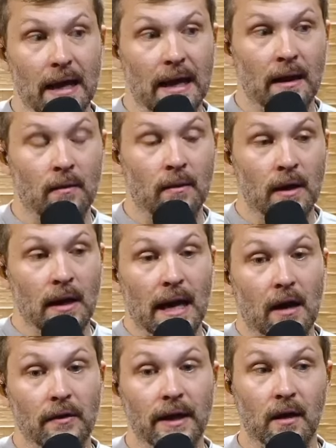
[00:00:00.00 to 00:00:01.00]
and
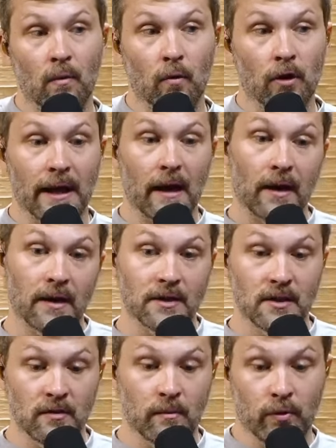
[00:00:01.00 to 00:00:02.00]
how they can work out and,
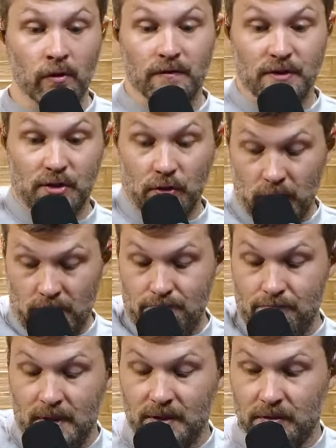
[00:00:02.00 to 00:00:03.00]
and improve certain
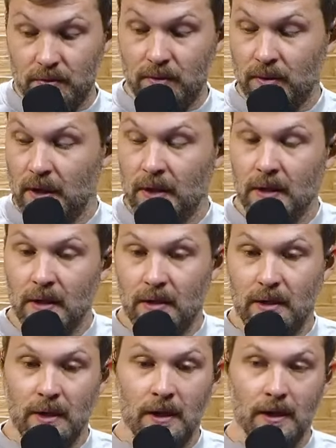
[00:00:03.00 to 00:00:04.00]
muscle
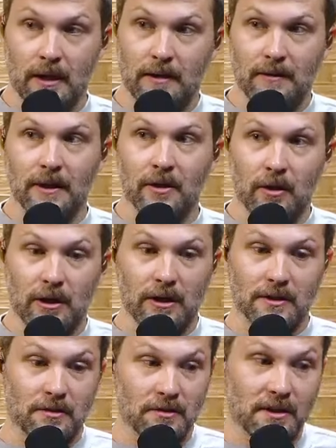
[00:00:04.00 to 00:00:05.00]
yeah. uh, you know,
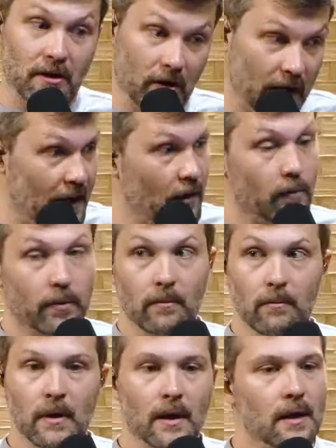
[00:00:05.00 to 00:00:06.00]
clusters that are gonna help
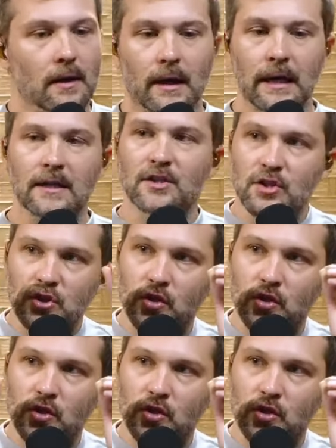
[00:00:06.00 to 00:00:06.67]
them. With like the it's swing.